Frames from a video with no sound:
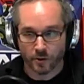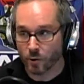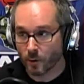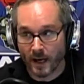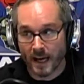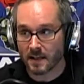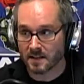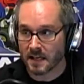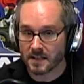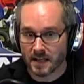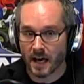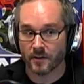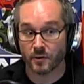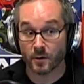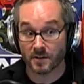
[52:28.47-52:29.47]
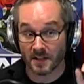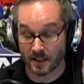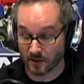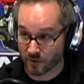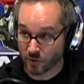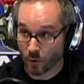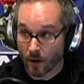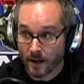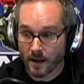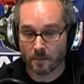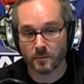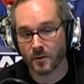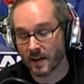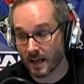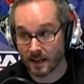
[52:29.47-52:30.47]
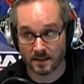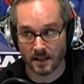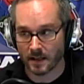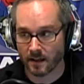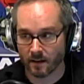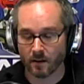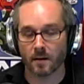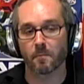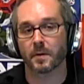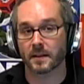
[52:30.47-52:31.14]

You can't say death. You can say destroy him. You can't say kill him.